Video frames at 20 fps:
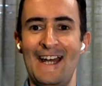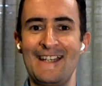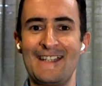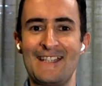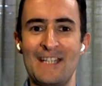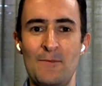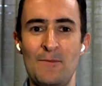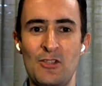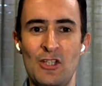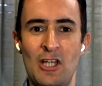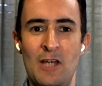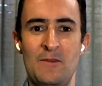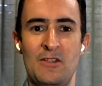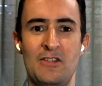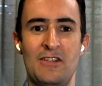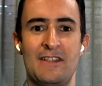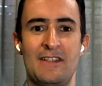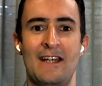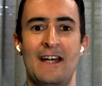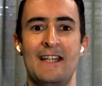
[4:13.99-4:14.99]
sometimes
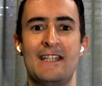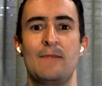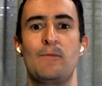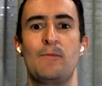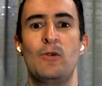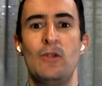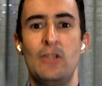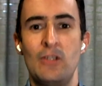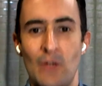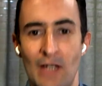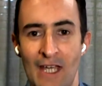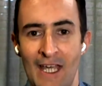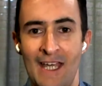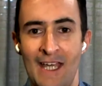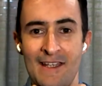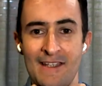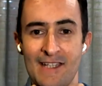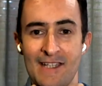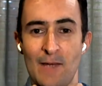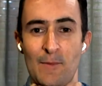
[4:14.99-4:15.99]
you start to put your
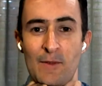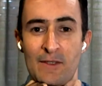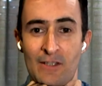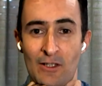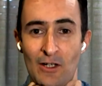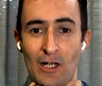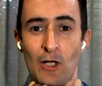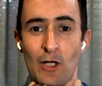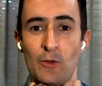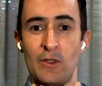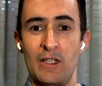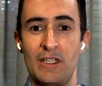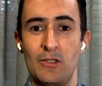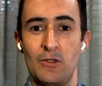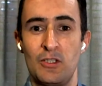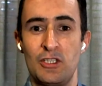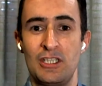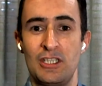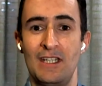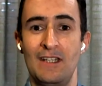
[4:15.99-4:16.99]
hands up and you're holding
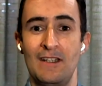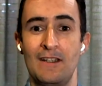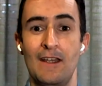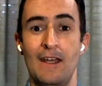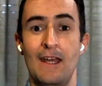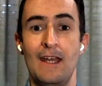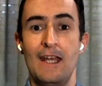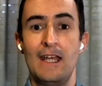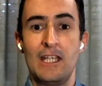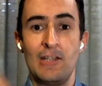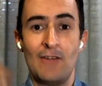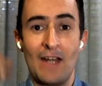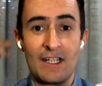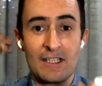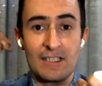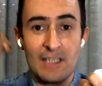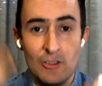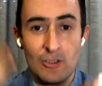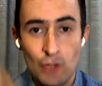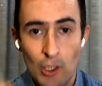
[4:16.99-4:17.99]
your chin. You're
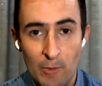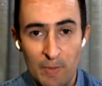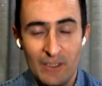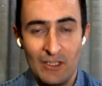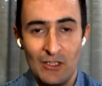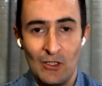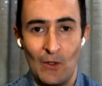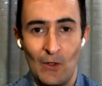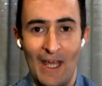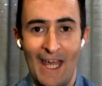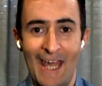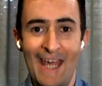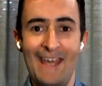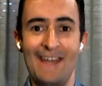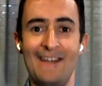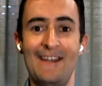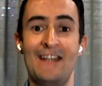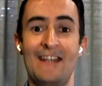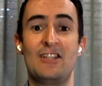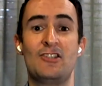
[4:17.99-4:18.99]
actually dropping your
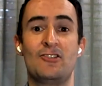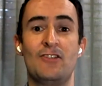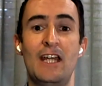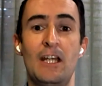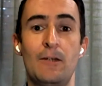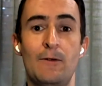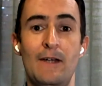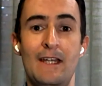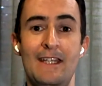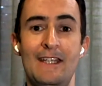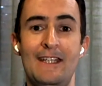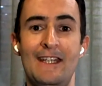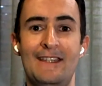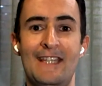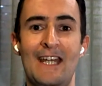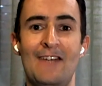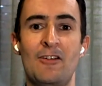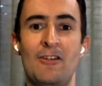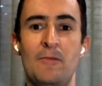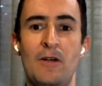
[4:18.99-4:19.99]
head, and straight away you get
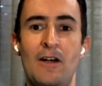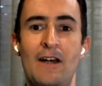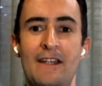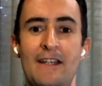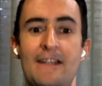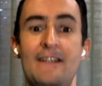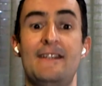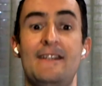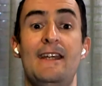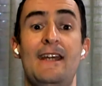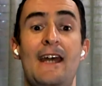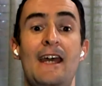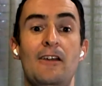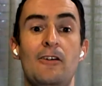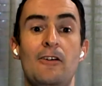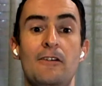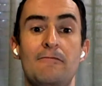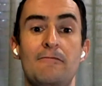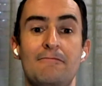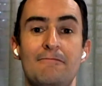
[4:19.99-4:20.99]
that reminder to say, hang
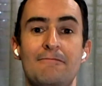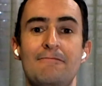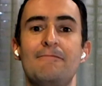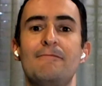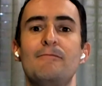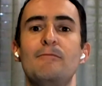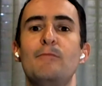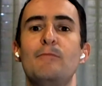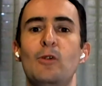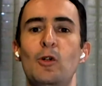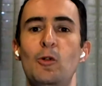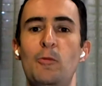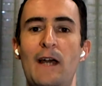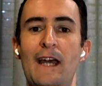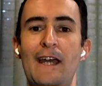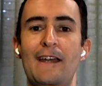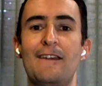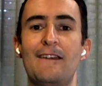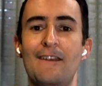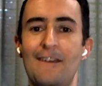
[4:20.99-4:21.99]
on, pull
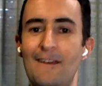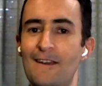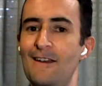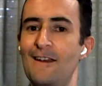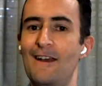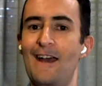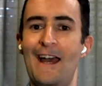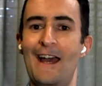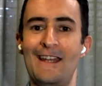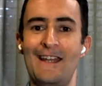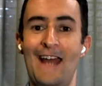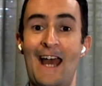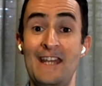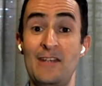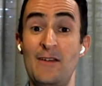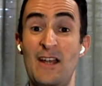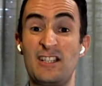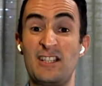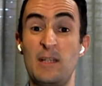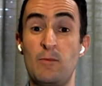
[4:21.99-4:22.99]
back. And
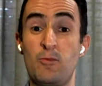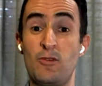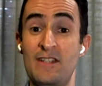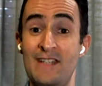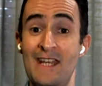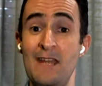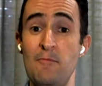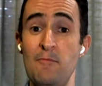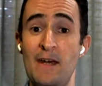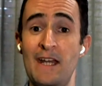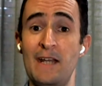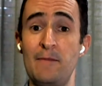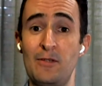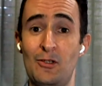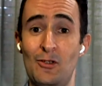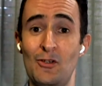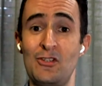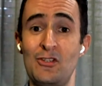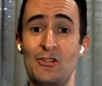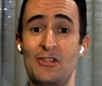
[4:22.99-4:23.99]
you actually present better
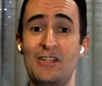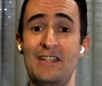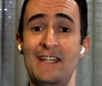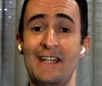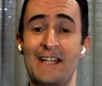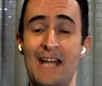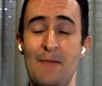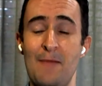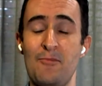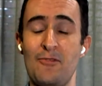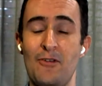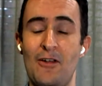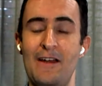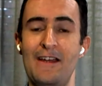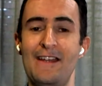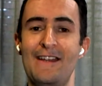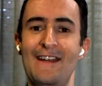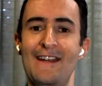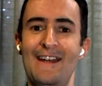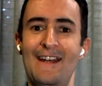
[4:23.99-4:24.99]
because you're sitting
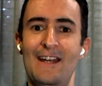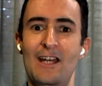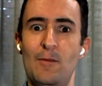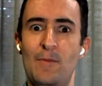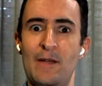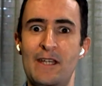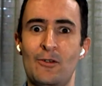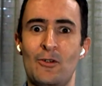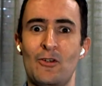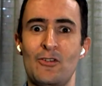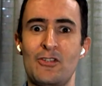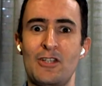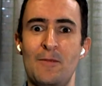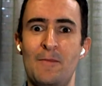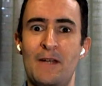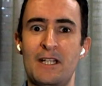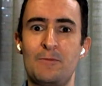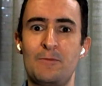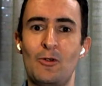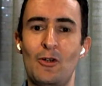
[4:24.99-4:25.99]
upright, but you're also
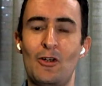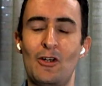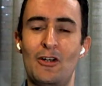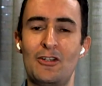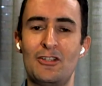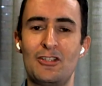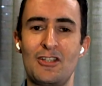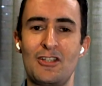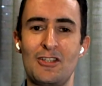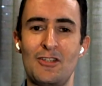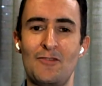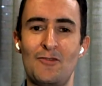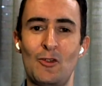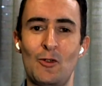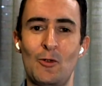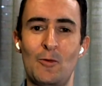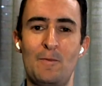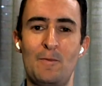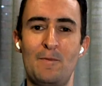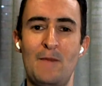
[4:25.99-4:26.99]
much more conscious of
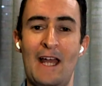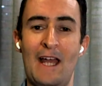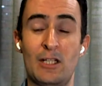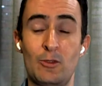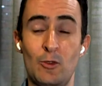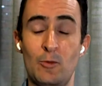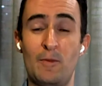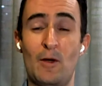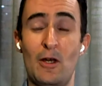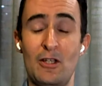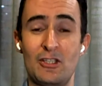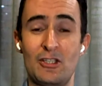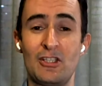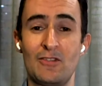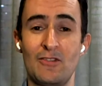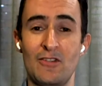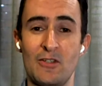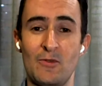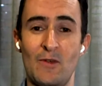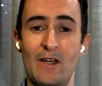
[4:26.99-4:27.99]
your actual
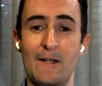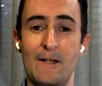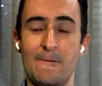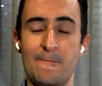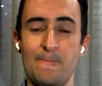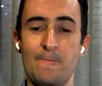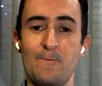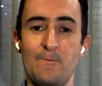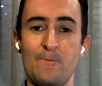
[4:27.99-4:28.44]
posture as well.